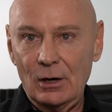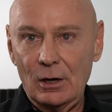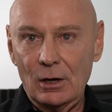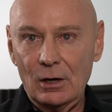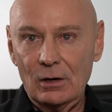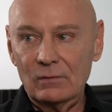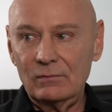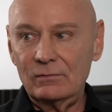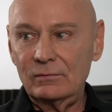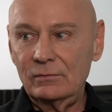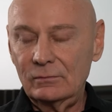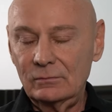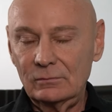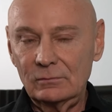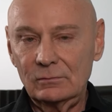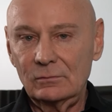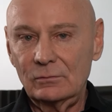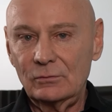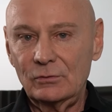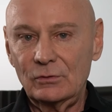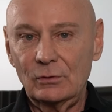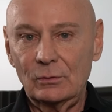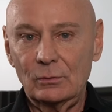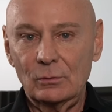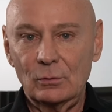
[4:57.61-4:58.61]
of
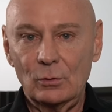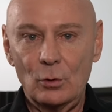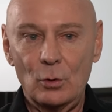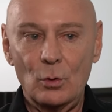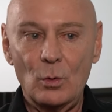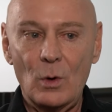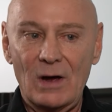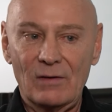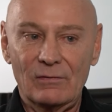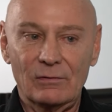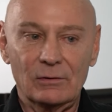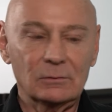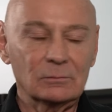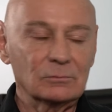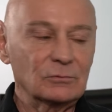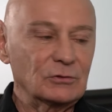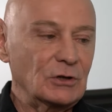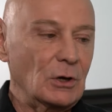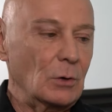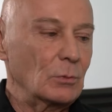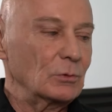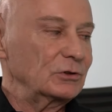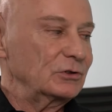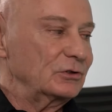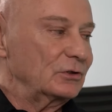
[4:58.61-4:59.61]
whoever,
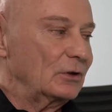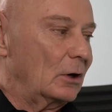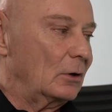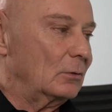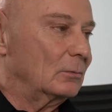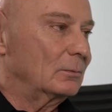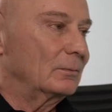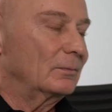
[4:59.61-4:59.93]
so and so.